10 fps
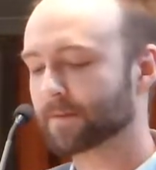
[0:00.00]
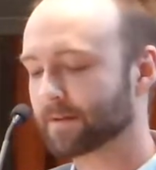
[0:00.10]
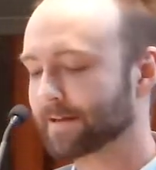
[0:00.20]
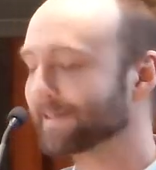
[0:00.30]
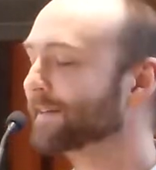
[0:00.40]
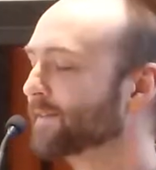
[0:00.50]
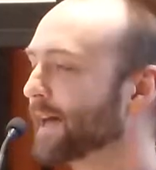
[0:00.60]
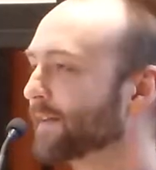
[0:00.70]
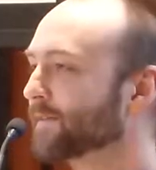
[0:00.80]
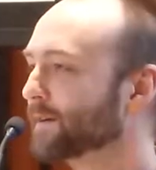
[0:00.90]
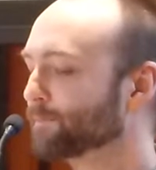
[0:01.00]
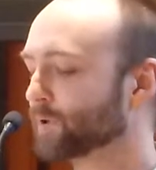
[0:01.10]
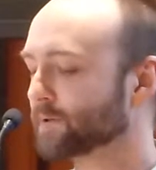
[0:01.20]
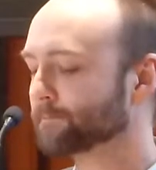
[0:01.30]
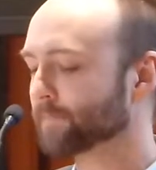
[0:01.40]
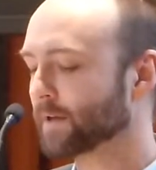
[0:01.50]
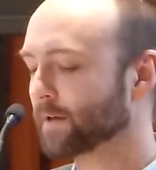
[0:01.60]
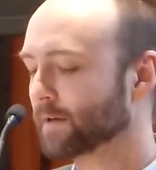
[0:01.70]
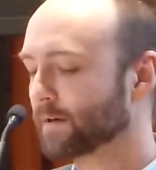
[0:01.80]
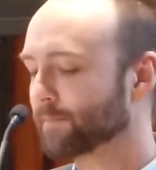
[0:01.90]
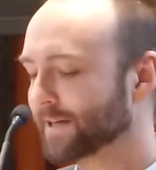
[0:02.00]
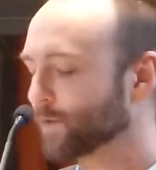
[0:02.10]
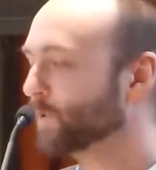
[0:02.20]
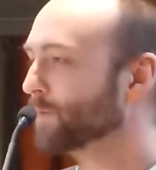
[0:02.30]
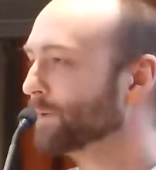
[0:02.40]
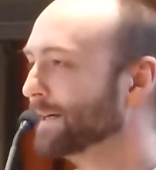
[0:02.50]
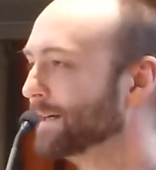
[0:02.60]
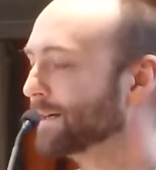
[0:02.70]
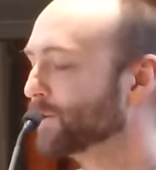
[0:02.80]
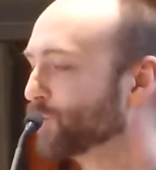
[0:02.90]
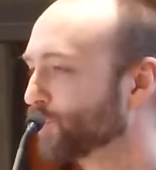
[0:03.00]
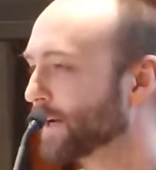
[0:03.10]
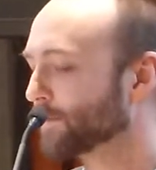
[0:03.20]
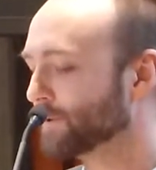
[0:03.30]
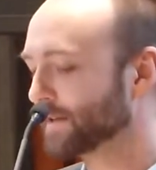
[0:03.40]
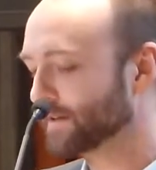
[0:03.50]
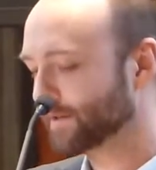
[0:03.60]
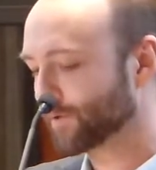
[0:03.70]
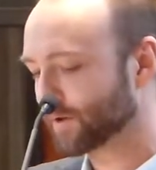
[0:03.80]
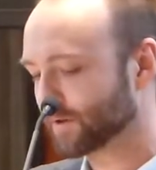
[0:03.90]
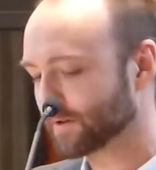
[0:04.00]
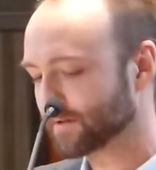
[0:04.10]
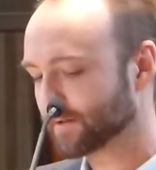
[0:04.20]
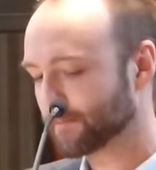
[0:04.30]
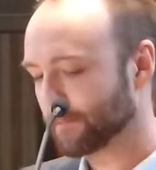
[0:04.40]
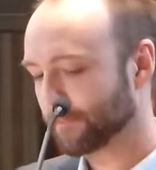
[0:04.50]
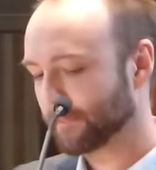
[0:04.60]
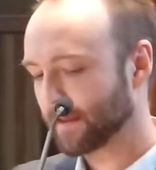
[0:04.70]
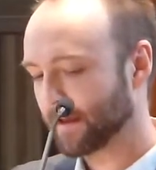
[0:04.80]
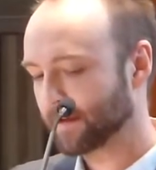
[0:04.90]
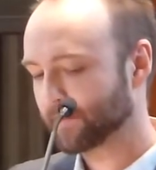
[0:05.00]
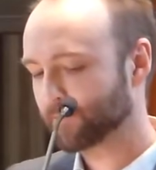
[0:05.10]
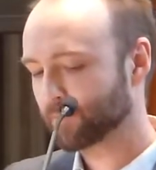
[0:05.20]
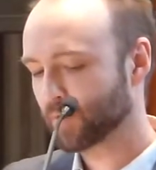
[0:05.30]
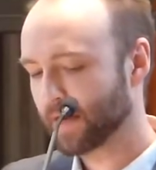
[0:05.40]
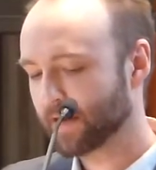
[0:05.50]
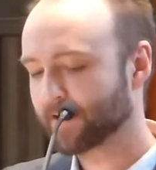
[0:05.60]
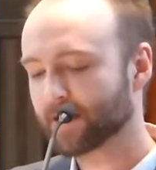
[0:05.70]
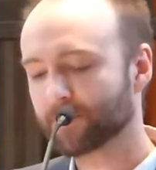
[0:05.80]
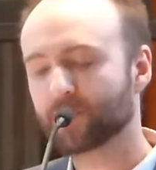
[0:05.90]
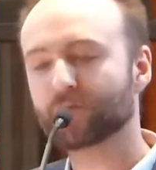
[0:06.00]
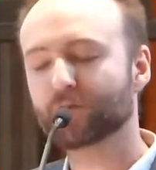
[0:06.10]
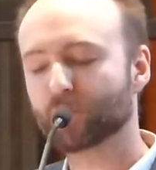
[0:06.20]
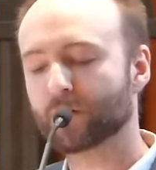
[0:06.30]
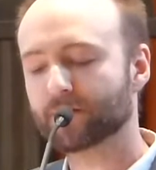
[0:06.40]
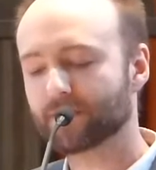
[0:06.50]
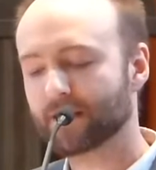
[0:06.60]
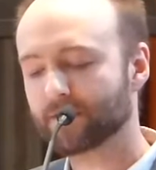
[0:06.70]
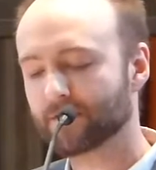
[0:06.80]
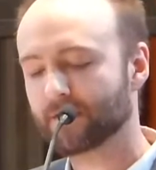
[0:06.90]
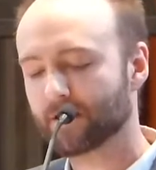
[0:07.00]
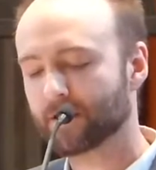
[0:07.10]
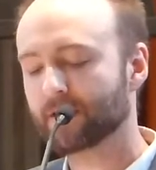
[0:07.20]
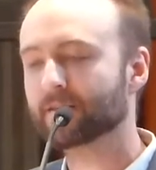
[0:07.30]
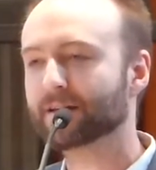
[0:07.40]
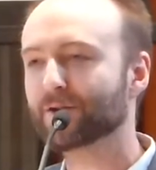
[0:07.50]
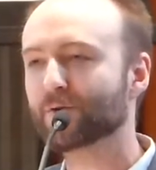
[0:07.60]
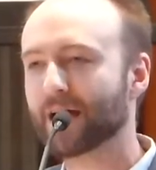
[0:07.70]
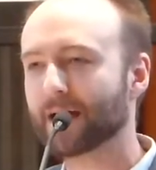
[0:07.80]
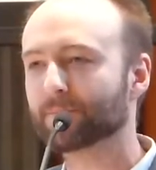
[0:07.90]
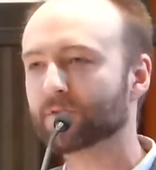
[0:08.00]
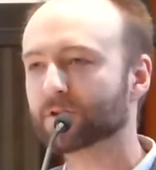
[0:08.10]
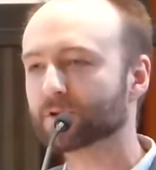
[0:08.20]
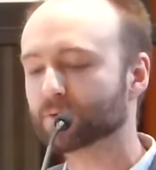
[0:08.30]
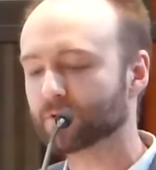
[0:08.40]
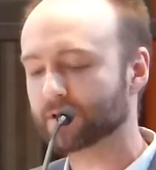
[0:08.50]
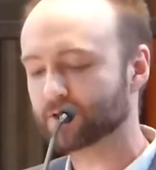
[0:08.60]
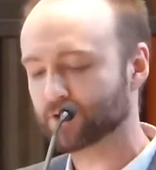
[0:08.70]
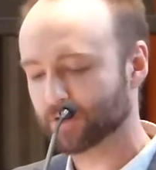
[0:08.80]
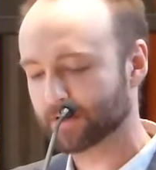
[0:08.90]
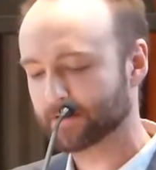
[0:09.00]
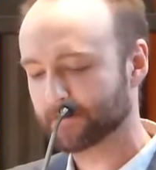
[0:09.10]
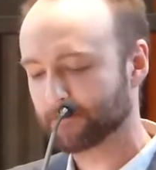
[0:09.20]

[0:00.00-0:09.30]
It is that simple, but it will be incredibly difficult. And if praying helps you do what's necessary, then you absolutely should.